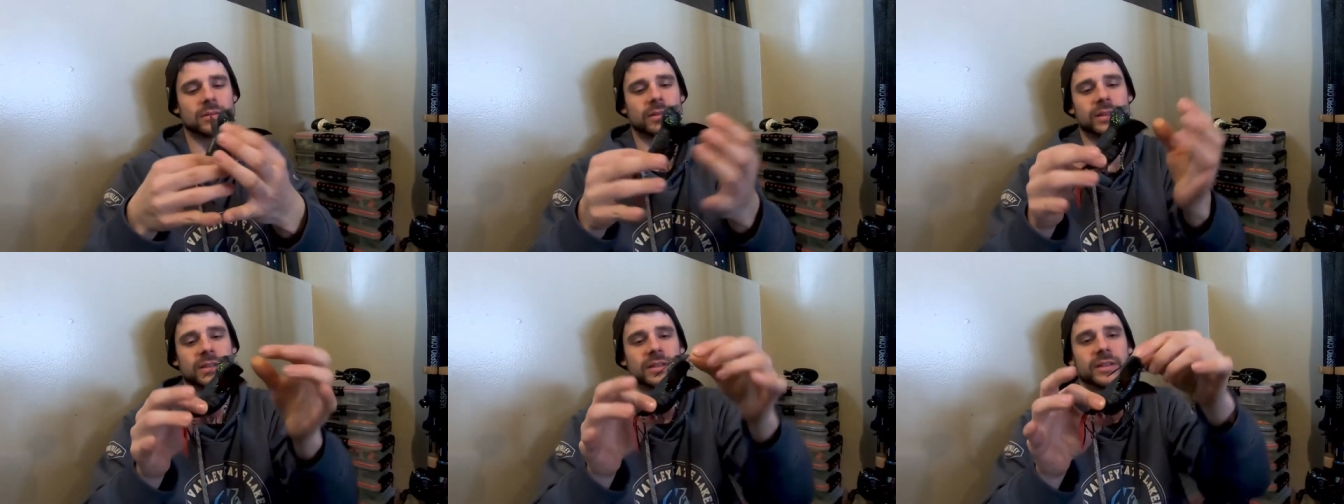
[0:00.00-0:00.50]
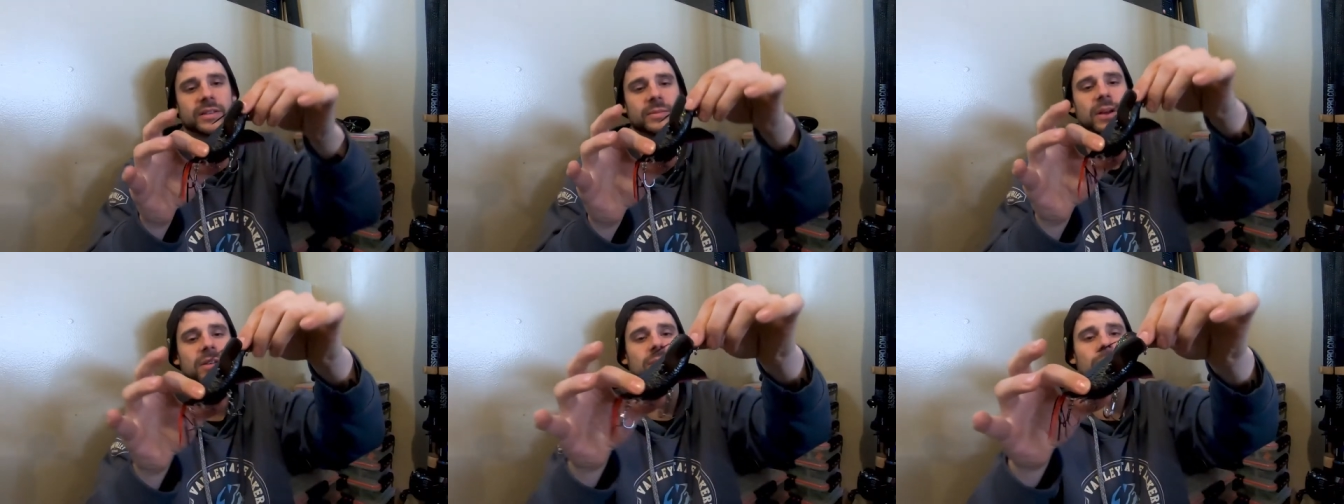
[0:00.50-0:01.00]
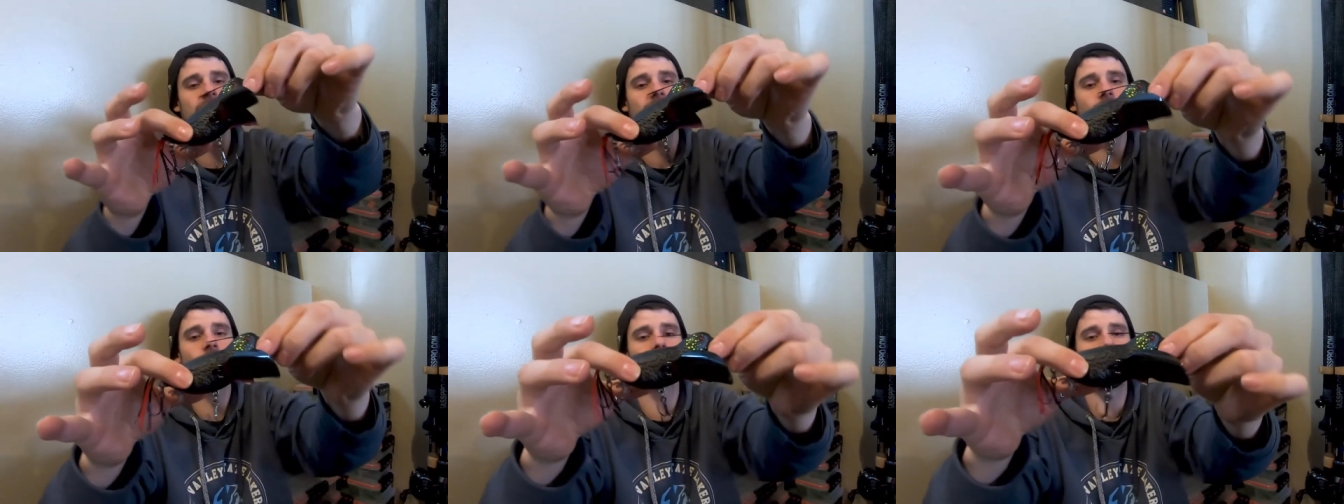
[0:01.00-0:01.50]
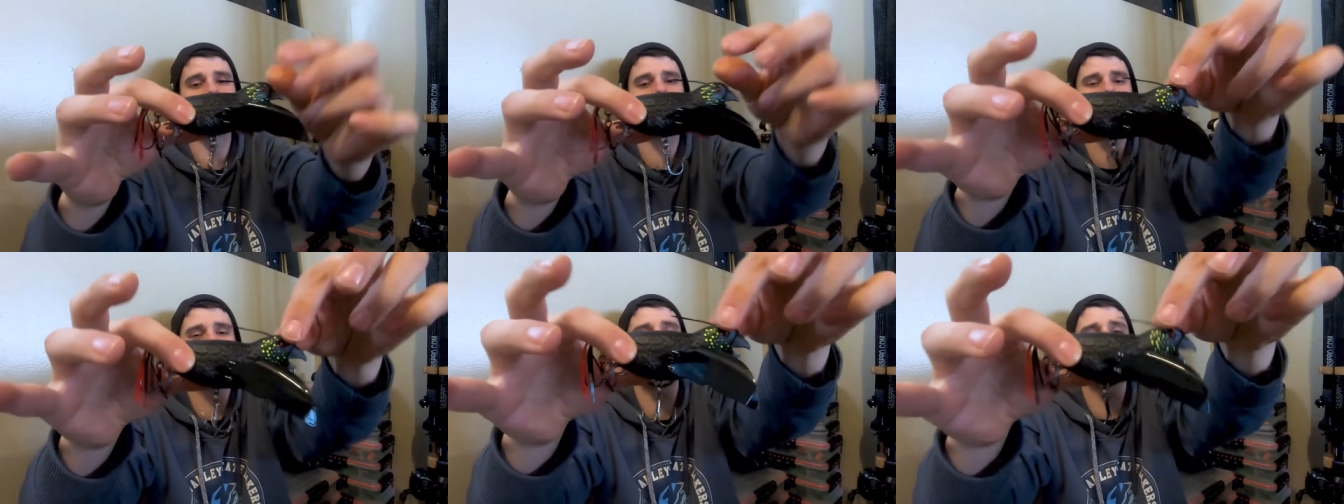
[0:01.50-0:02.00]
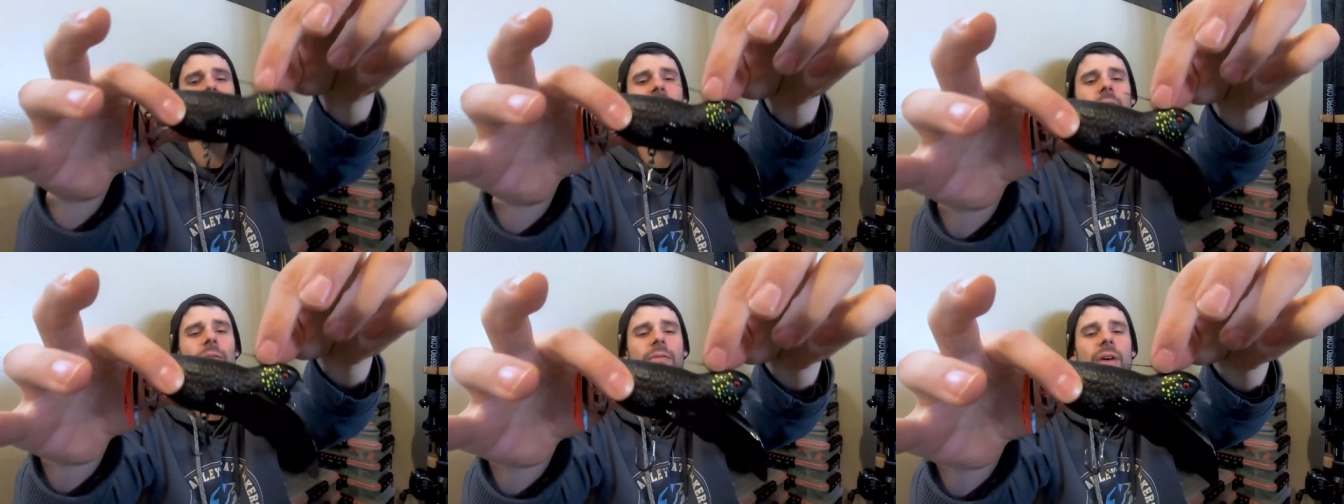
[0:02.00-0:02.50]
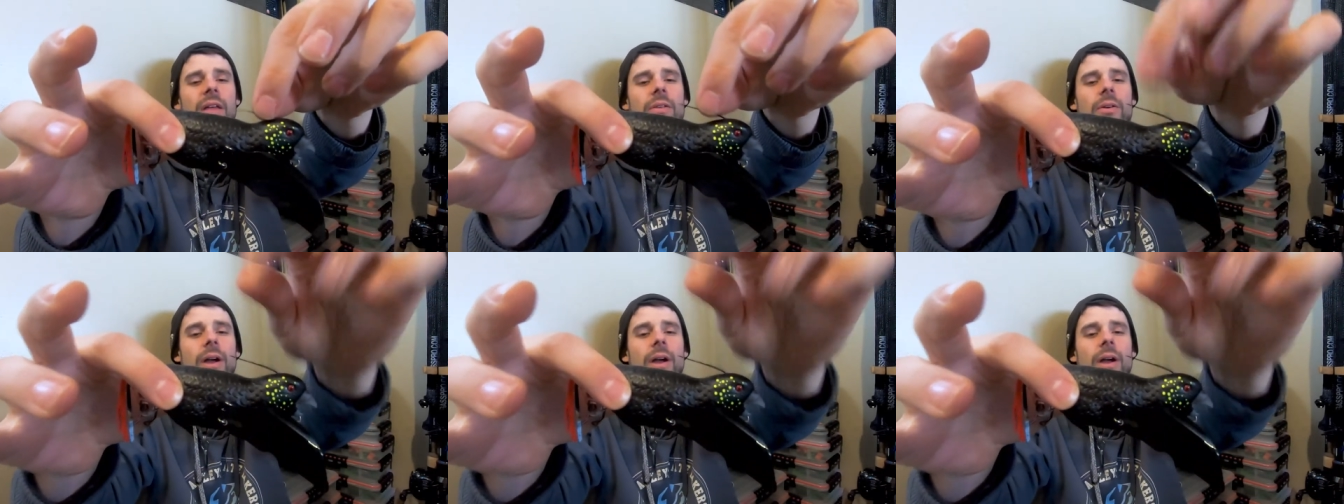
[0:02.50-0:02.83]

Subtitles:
This thing is about to be crazy. Oh, you got a little feather